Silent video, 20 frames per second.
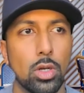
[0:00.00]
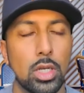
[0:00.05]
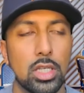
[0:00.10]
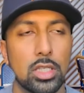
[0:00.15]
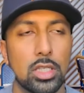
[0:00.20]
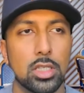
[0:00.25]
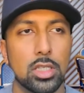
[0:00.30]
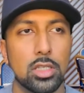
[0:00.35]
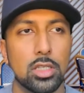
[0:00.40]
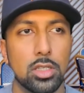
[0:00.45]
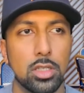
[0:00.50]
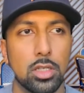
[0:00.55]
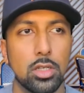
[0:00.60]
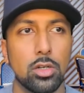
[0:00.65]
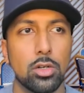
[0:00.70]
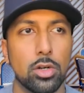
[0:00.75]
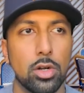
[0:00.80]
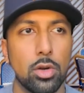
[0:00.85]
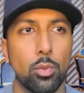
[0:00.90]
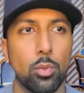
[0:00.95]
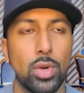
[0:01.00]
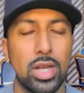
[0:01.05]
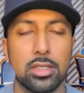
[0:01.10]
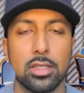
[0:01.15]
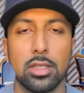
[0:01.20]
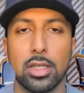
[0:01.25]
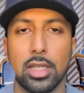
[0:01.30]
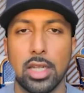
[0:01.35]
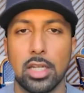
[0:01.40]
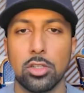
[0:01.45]
It's considered a
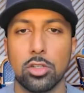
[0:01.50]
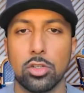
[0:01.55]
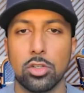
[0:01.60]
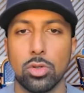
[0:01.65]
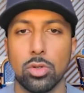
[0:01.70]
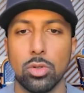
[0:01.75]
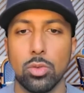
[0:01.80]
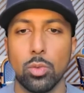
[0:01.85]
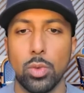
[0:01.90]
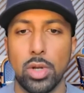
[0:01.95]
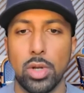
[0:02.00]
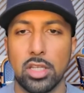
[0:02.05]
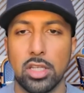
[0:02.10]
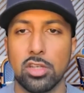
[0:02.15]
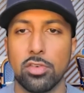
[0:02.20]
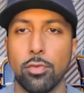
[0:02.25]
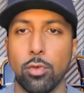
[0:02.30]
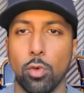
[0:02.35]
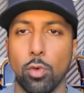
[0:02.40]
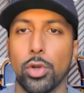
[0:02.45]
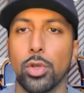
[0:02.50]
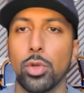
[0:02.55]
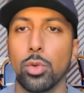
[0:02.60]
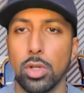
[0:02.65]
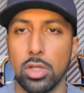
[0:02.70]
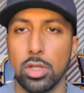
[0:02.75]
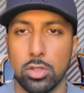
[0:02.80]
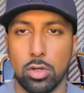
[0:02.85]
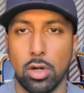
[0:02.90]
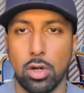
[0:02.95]
residential when it's 4
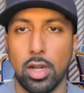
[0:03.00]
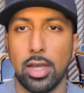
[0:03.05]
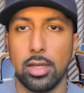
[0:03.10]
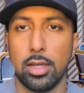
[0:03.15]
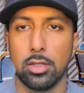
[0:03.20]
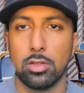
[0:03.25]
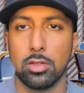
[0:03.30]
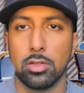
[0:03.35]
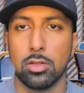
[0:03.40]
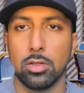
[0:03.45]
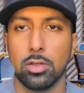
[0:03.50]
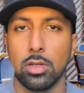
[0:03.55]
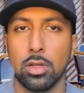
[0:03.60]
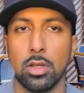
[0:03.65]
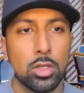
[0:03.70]
units or less.